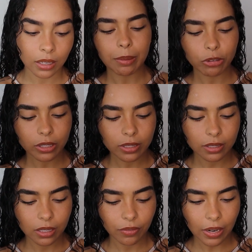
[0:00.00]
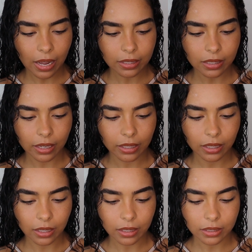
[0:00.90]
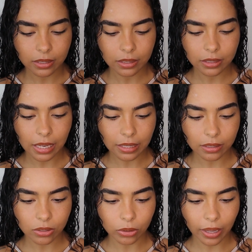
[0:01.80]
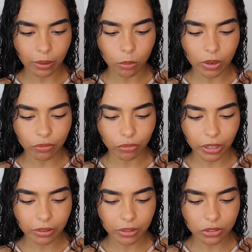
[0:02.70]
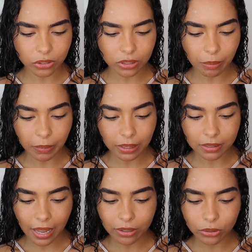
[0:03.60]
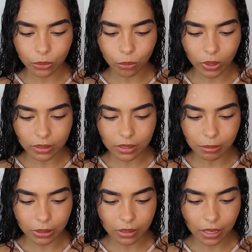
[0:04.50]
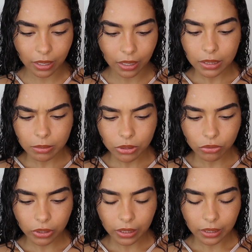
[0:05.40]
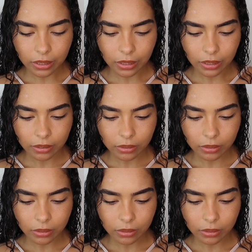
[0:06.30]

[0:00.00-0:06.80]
I'm trying to see if it has any scents or like what fragrance or something because I don't know what this smells like, but it smells really good.